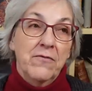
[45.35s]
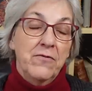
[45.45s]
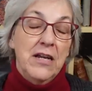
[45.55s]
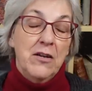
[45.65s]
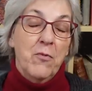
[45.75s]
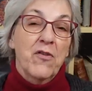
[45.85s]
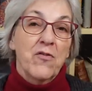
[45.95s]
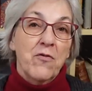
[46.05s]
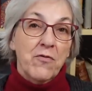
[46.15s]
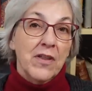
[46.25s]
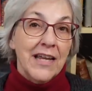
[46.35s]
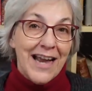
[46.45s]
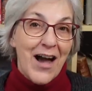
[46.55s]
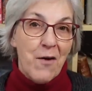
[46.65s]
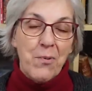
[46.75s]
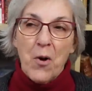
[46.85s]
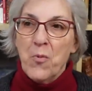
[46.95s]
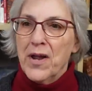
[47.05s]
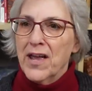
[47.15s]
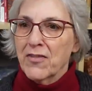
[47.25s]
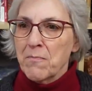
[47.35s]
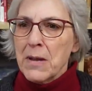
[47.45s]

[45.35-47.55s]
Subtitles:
feed was filling up with